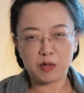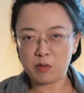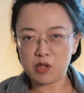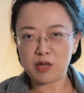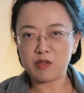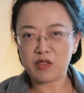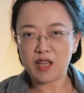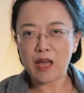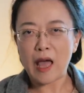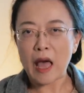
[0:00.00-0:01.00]
pretty much
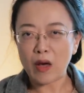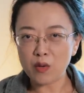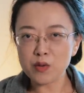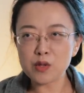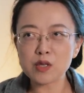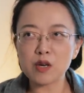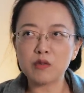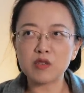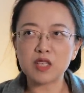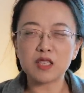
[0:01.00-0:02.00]
everything else
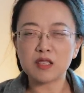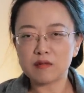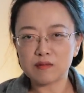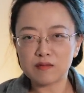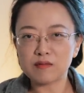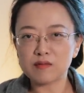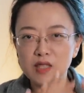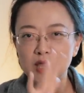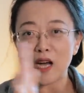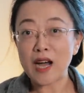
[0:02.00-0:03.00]
of the
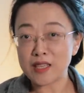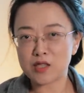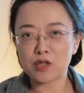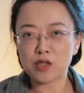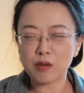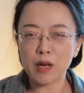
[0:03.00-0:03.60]
last 2